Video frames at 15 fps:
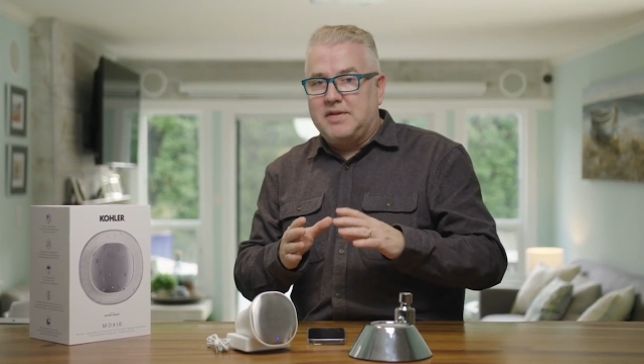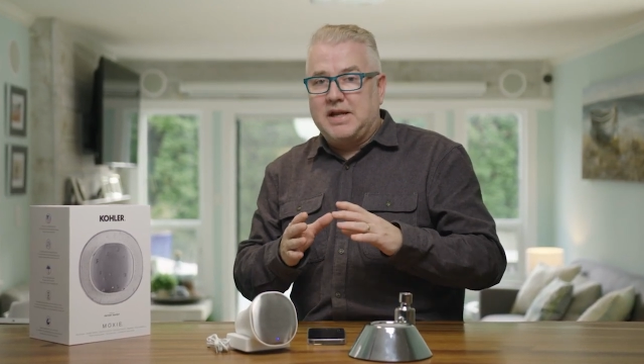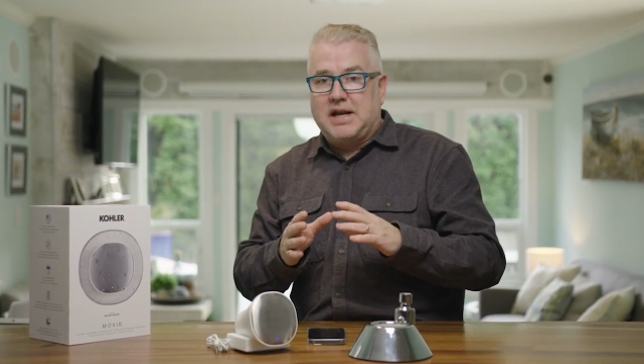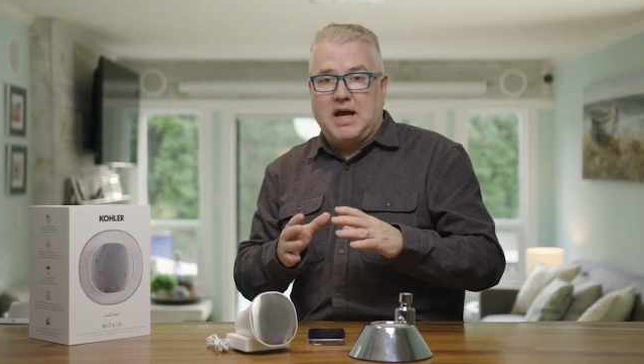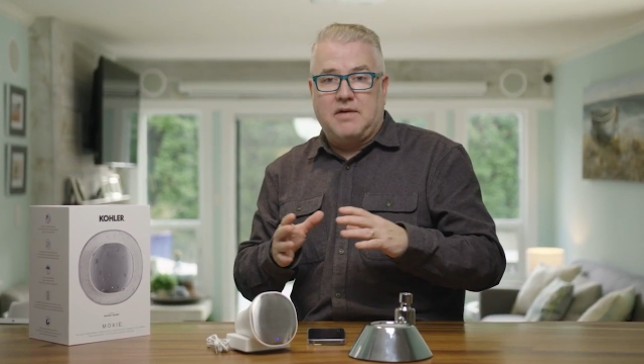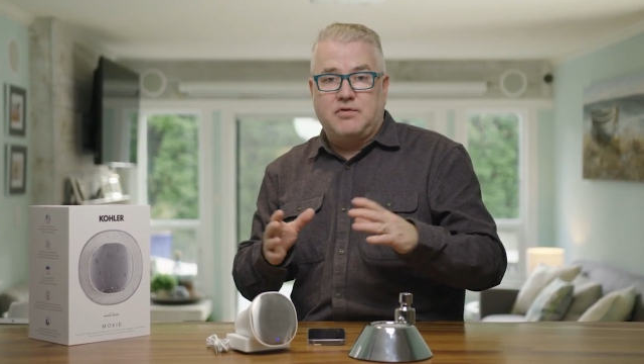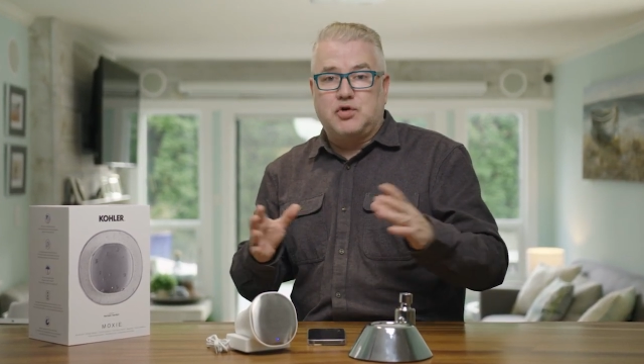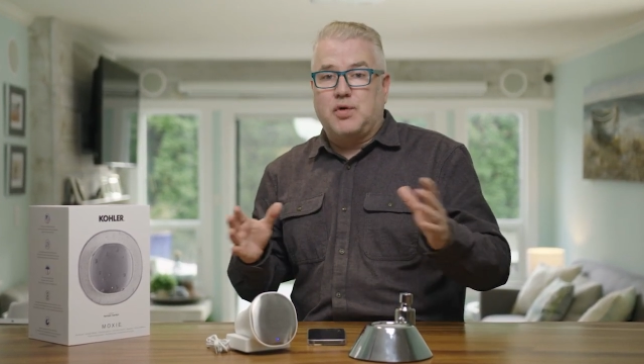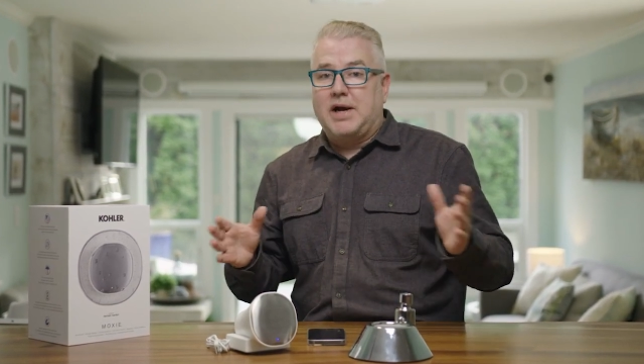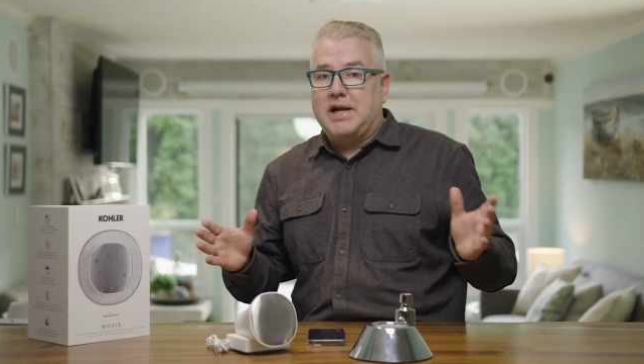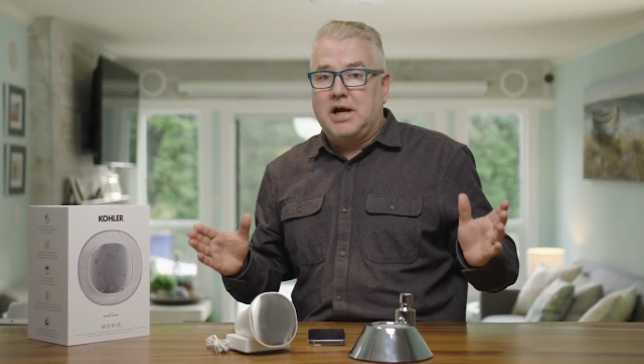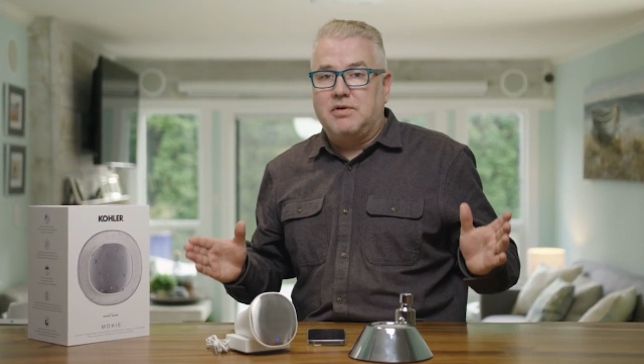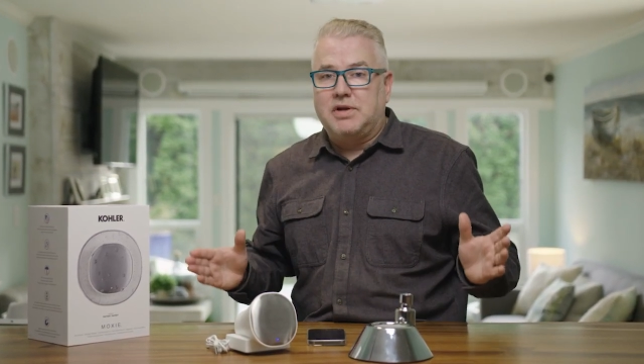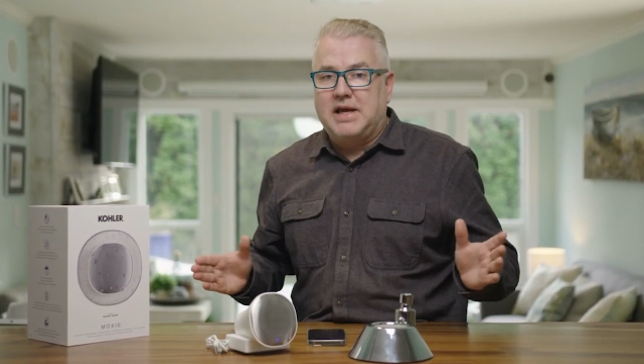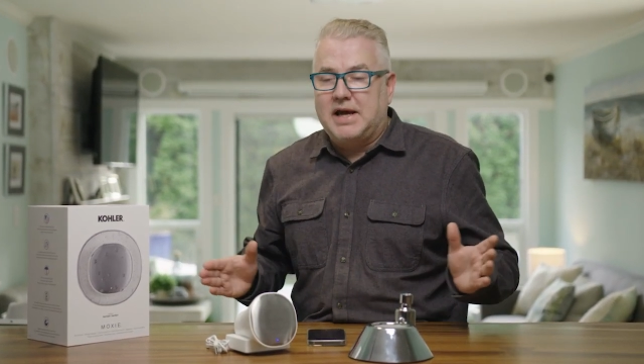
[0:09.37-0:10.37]
that I've
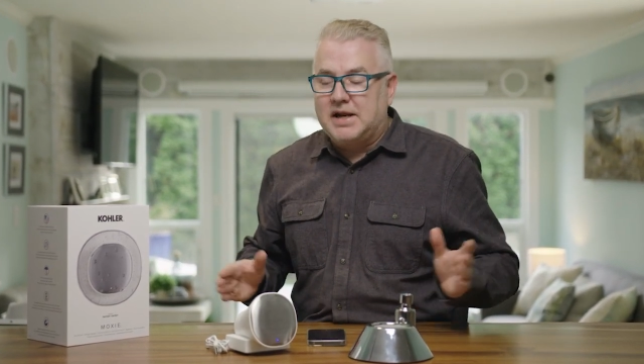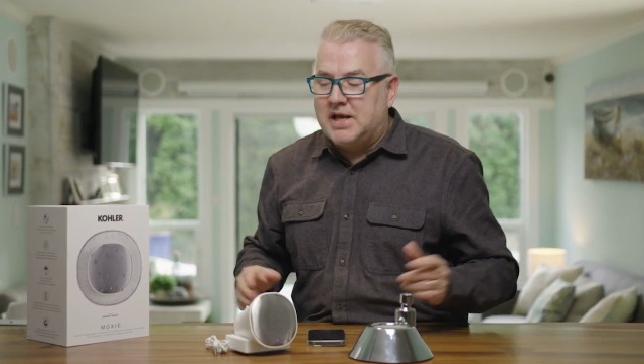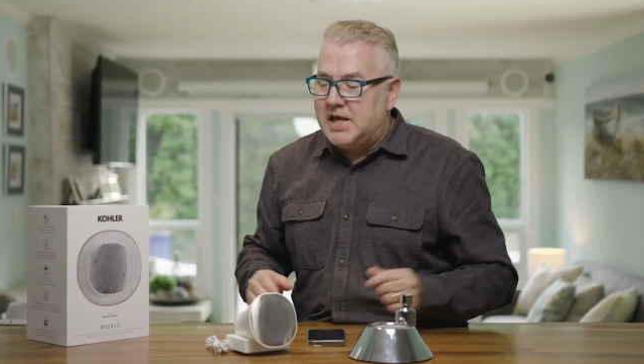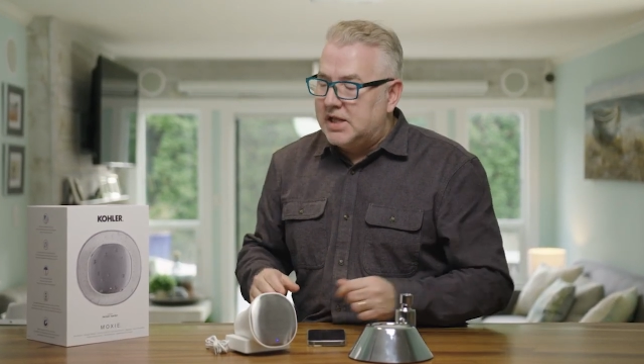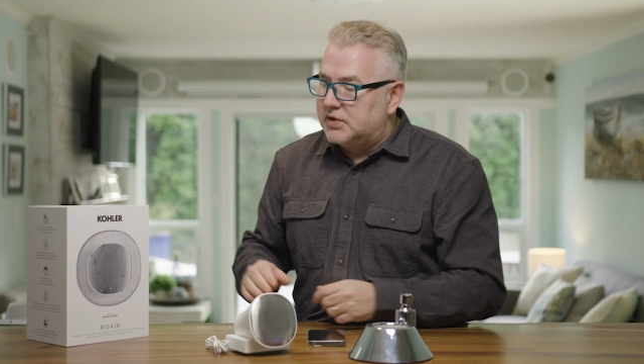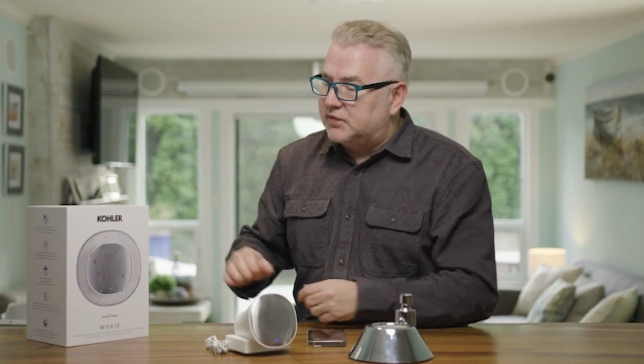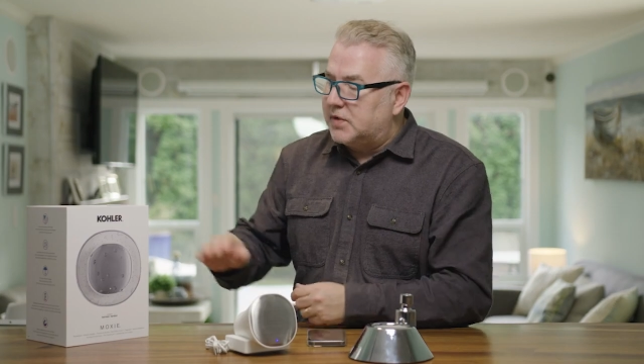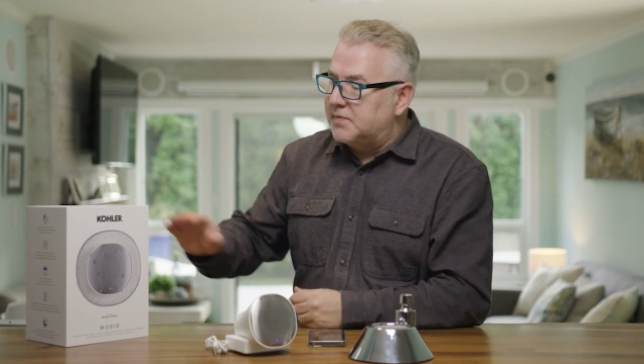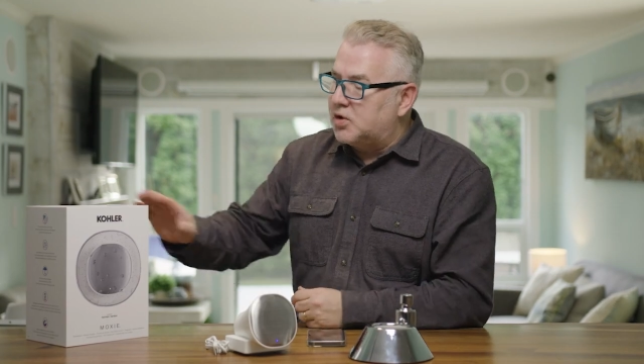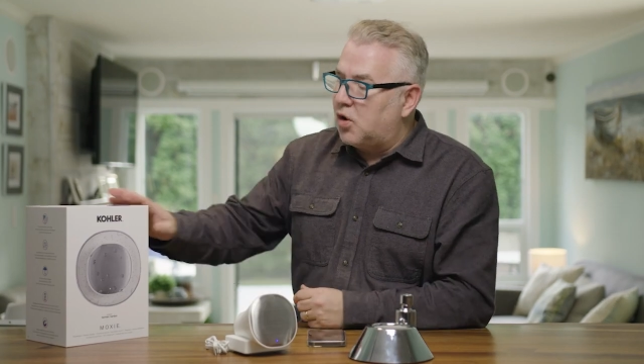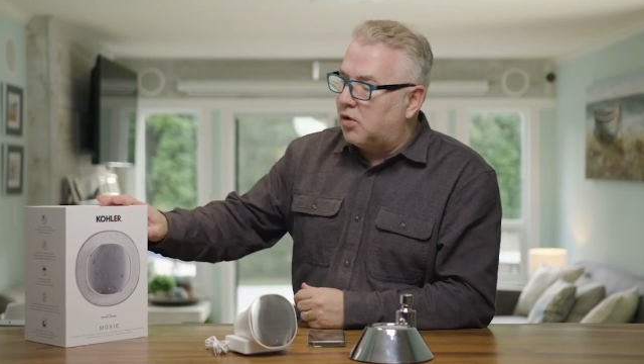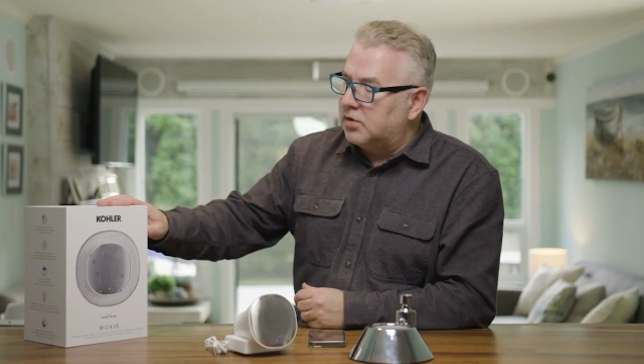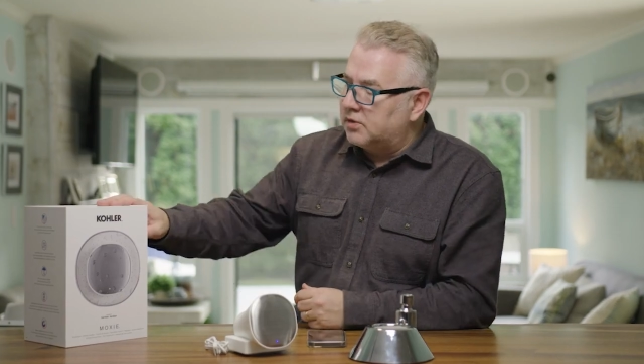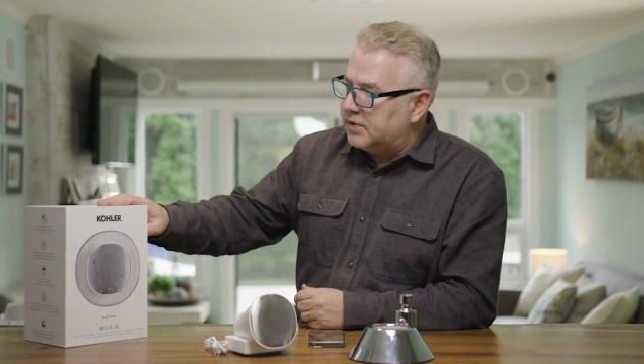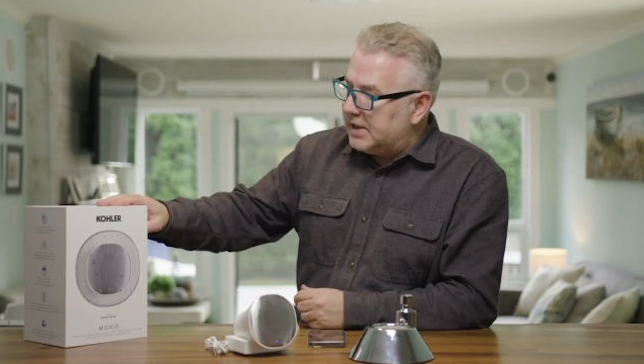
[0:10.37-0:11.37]
tried out yet. It's from
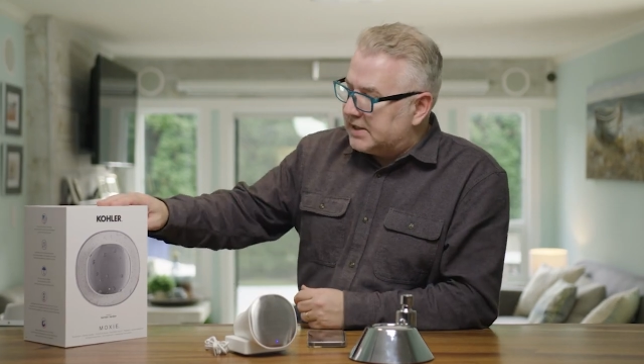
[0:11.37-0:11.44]
Kohler,